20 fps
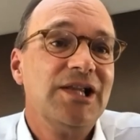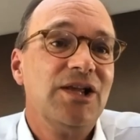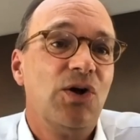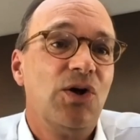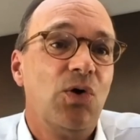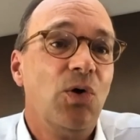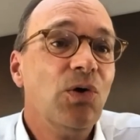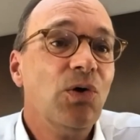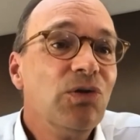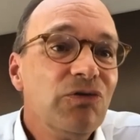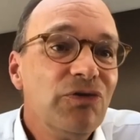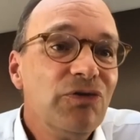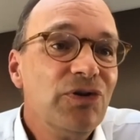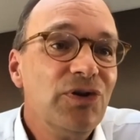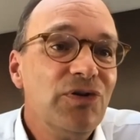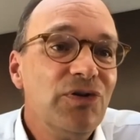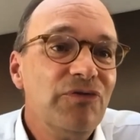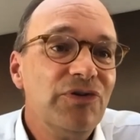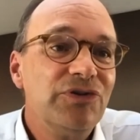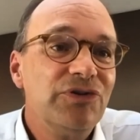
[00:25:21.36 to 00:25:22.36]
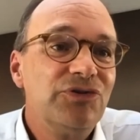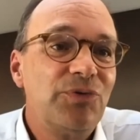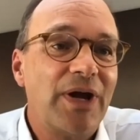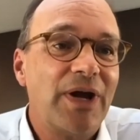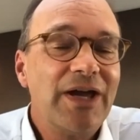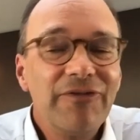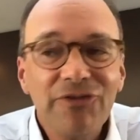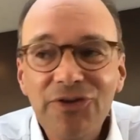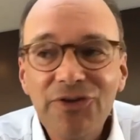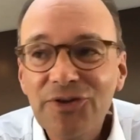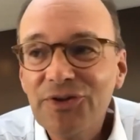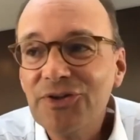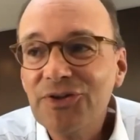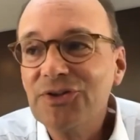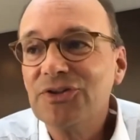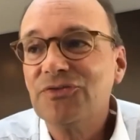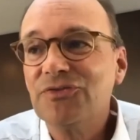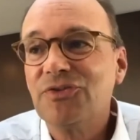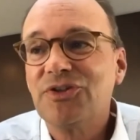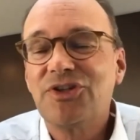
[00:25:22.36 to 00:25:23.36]
all the
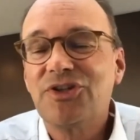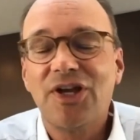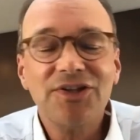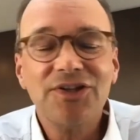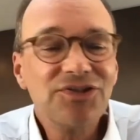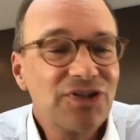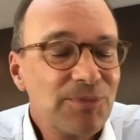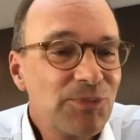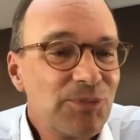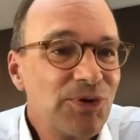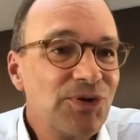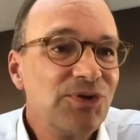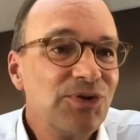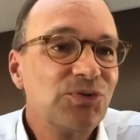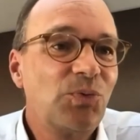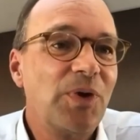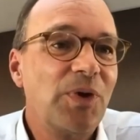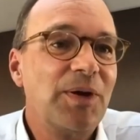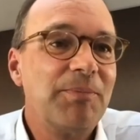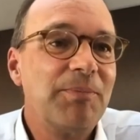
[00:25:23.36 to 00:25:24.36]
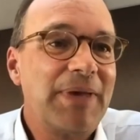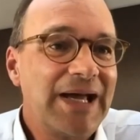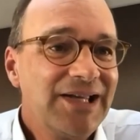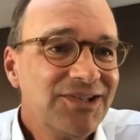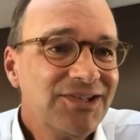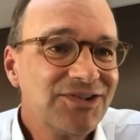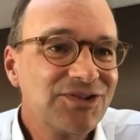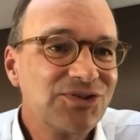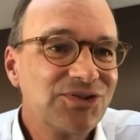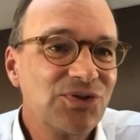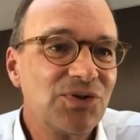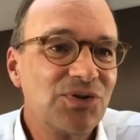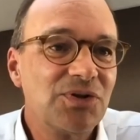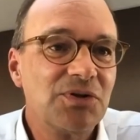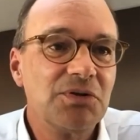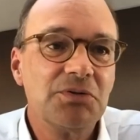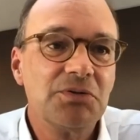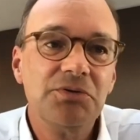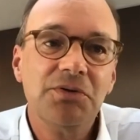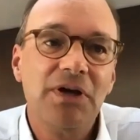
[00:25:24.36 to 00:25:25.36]
drivers, the customers wear masks,
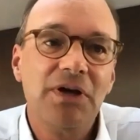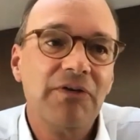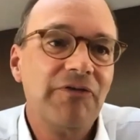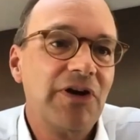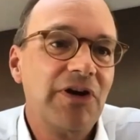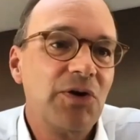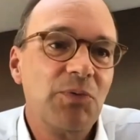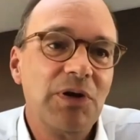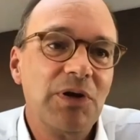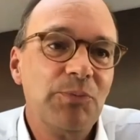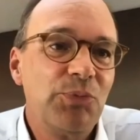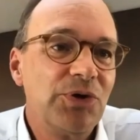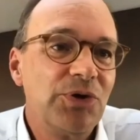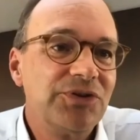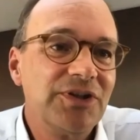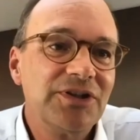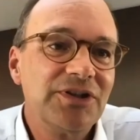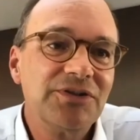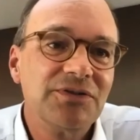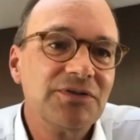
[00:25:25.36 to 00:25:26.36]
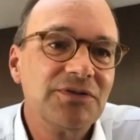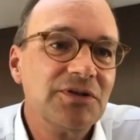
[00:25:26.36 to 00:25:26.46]
so you are very well protected.